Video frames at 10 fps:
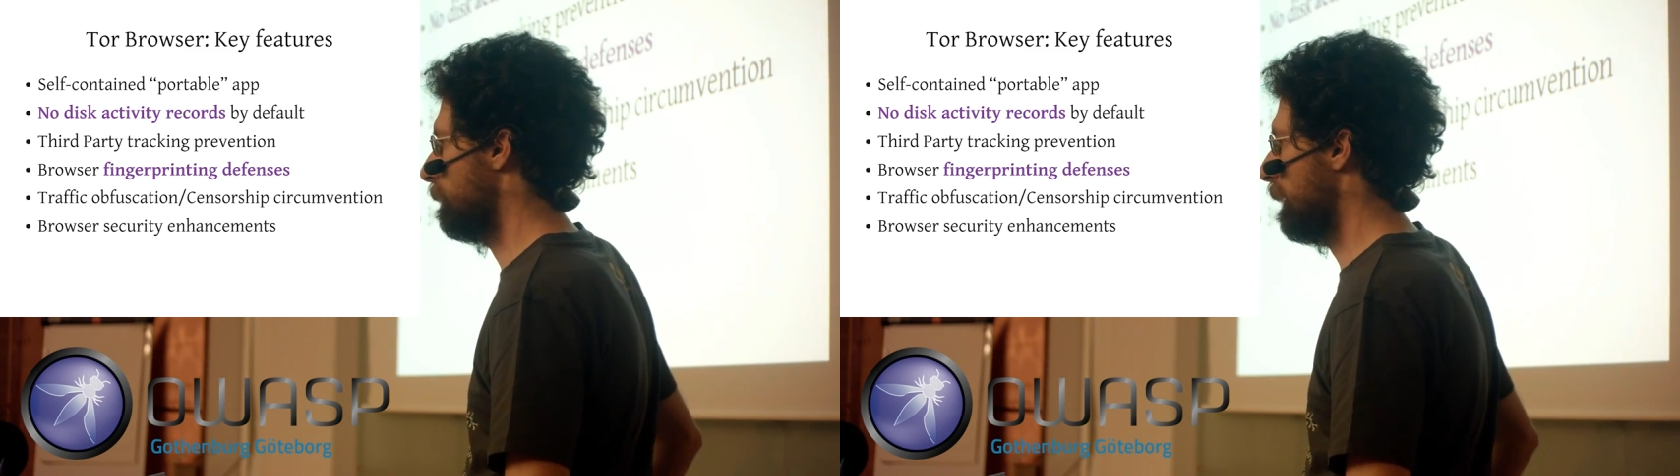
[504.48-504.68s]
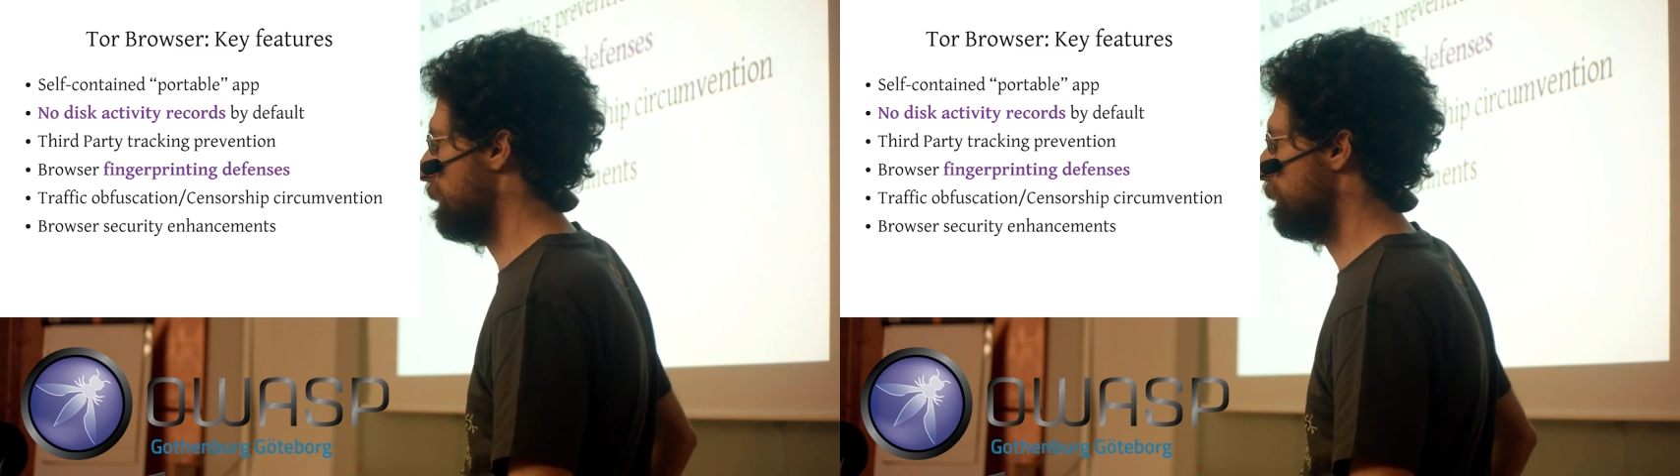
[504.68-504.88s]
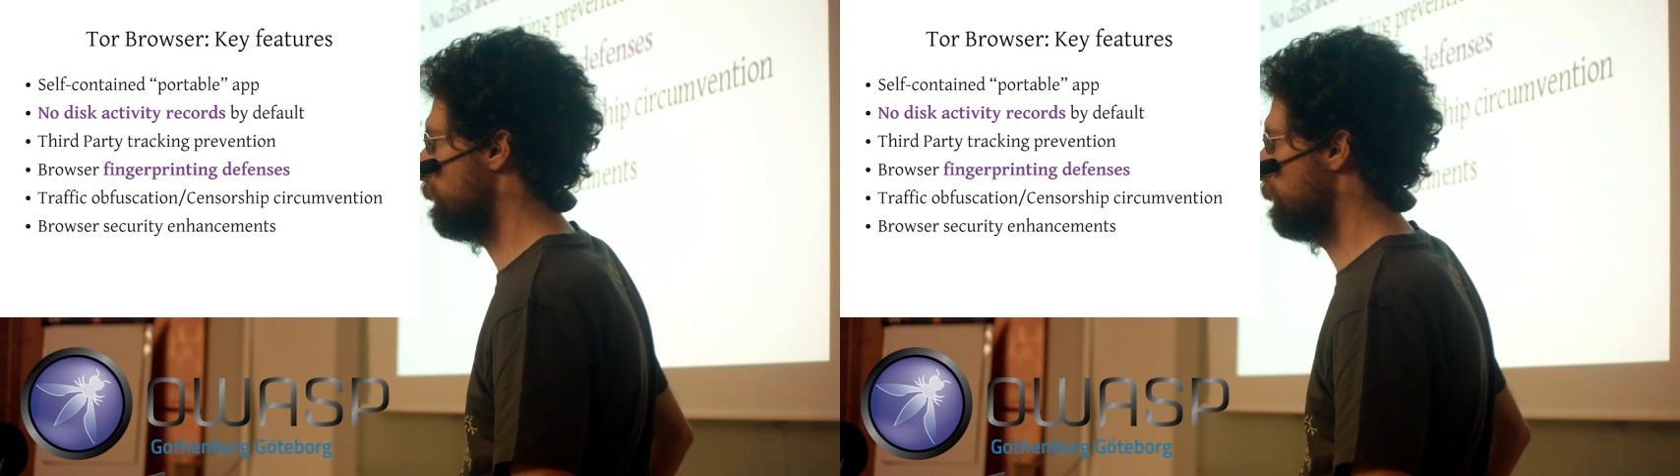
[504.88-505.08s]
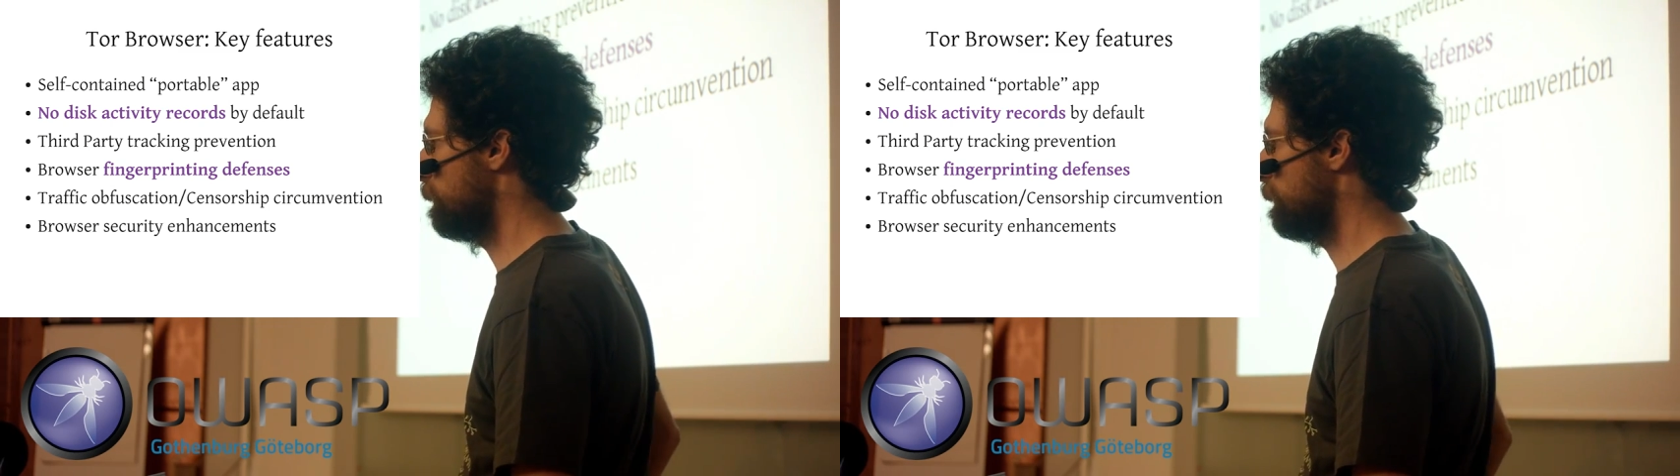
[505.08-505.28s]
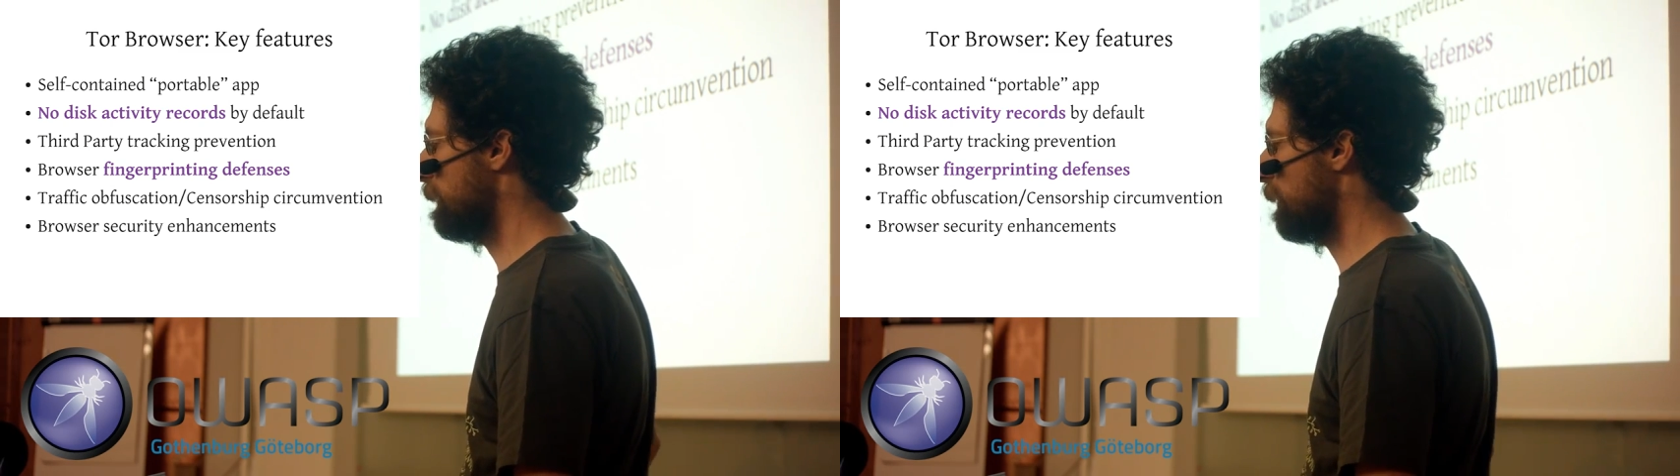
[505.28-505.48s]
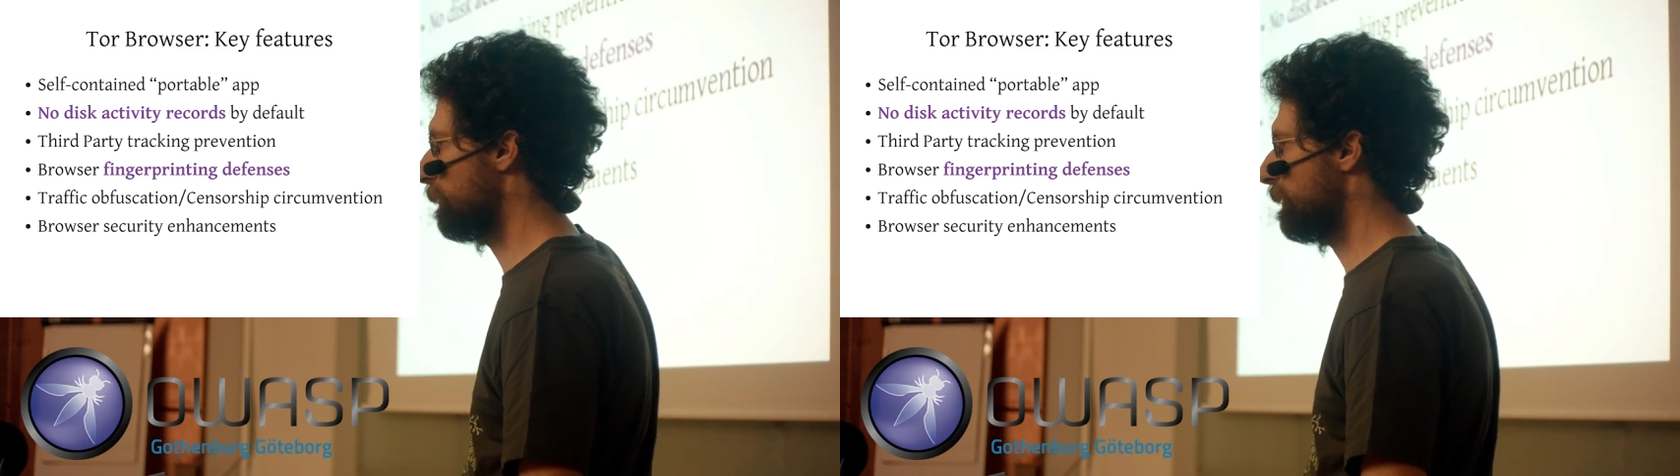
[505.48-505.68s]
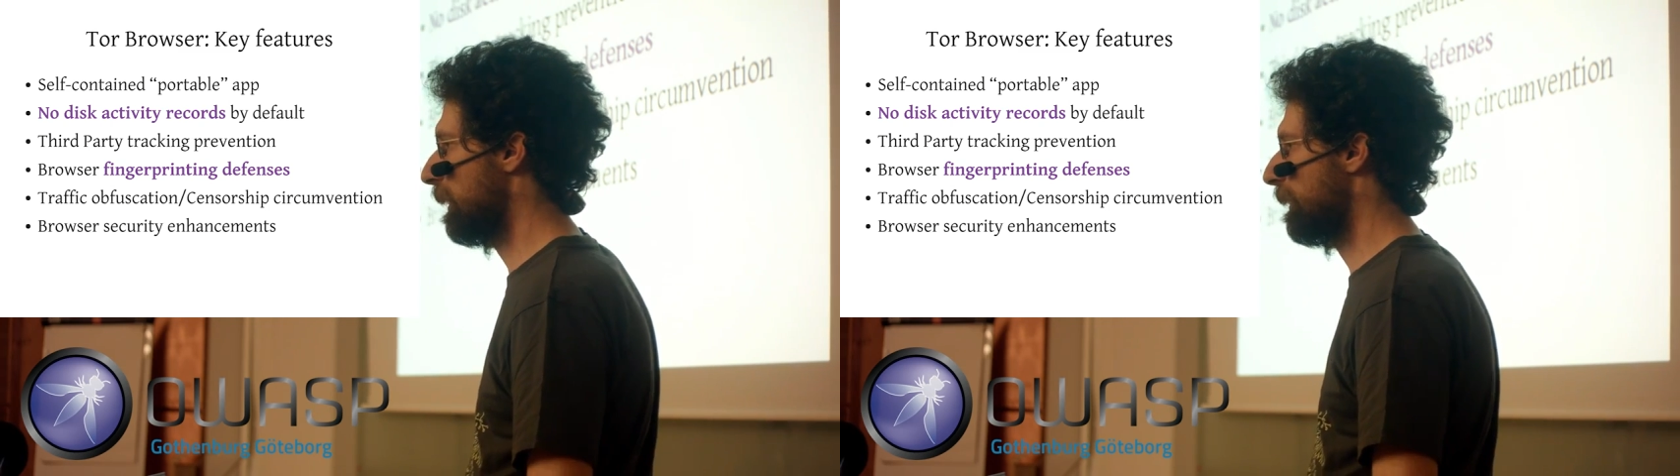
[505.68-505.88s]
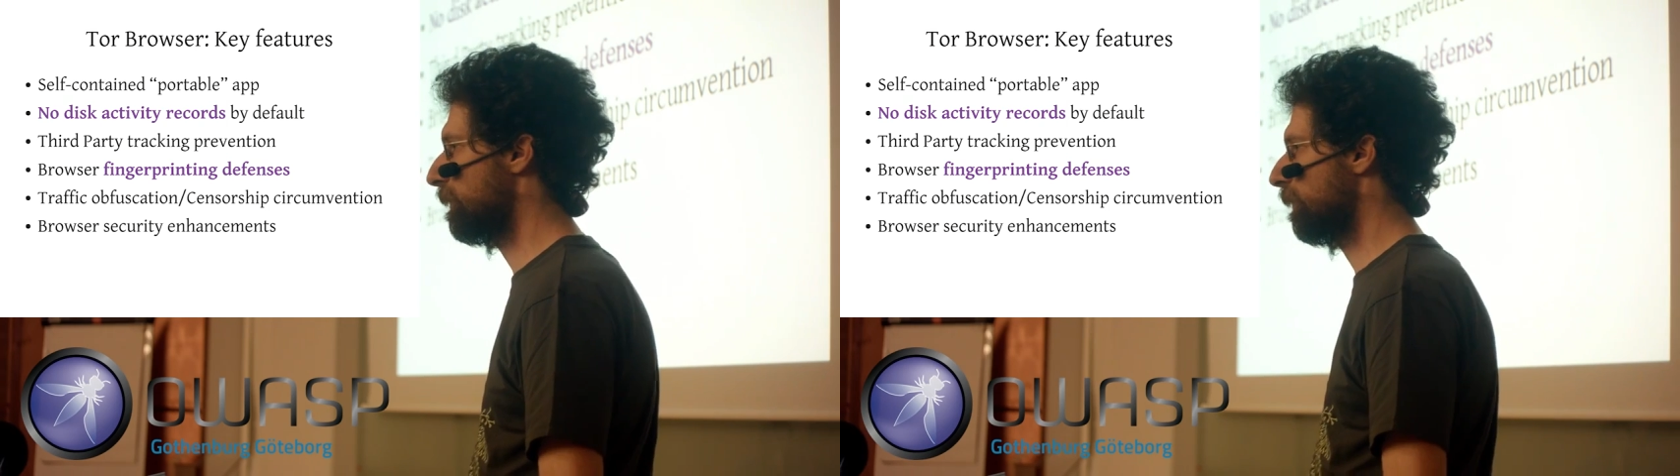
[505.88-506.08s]
like in countries
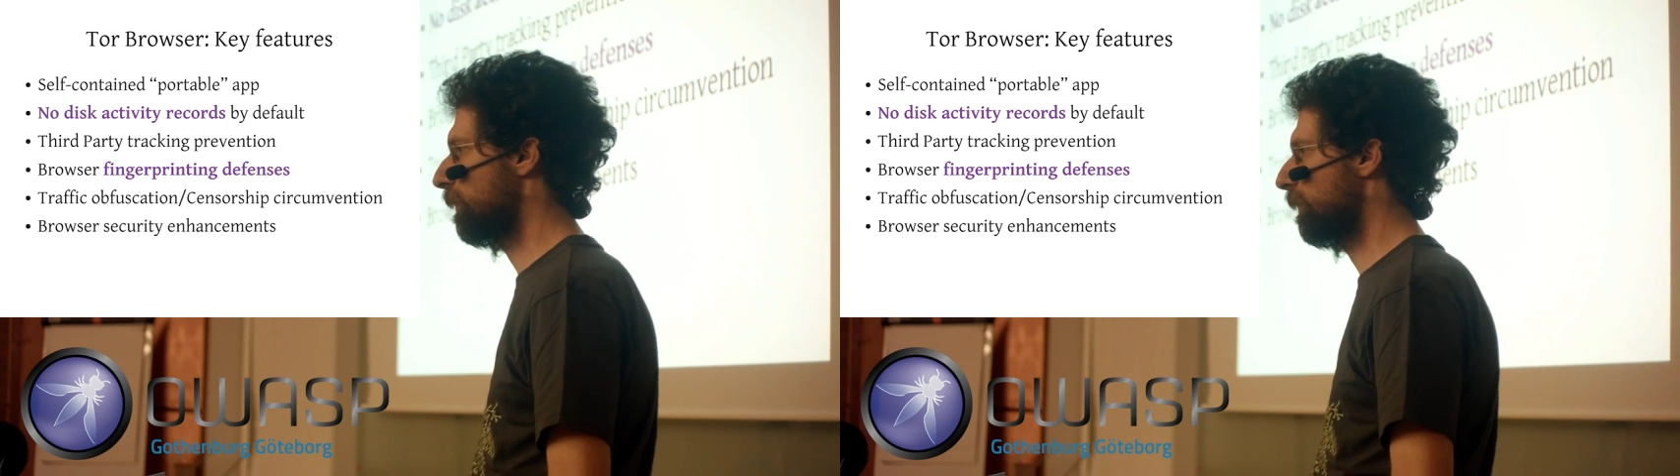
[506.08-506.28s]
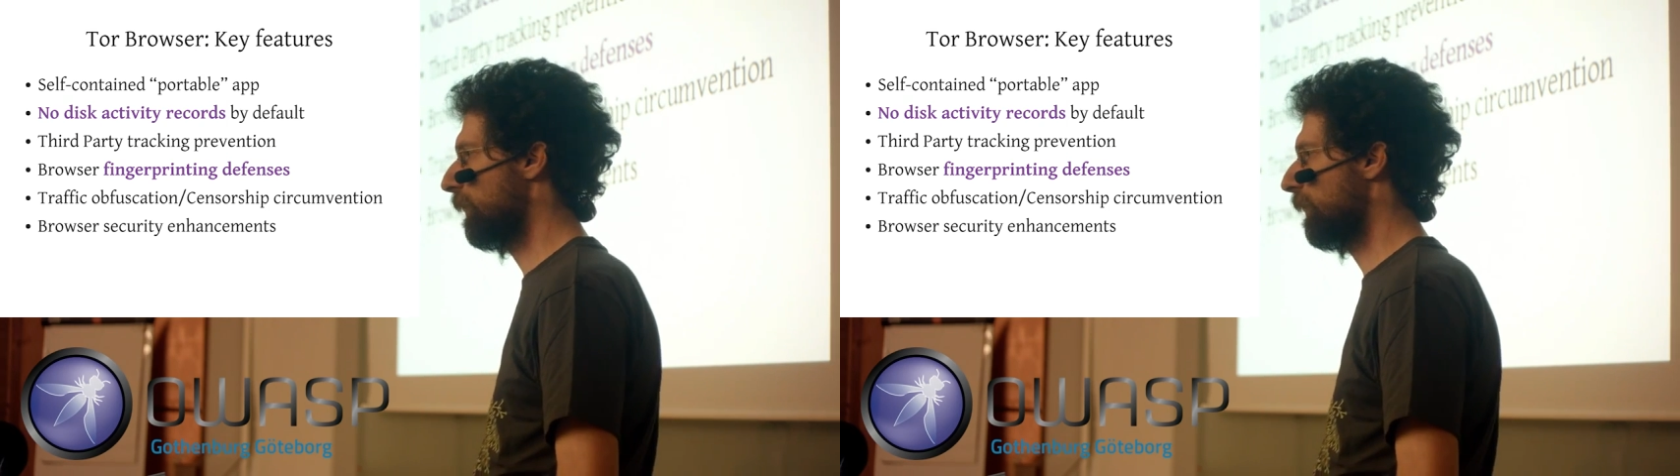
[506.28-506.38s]
like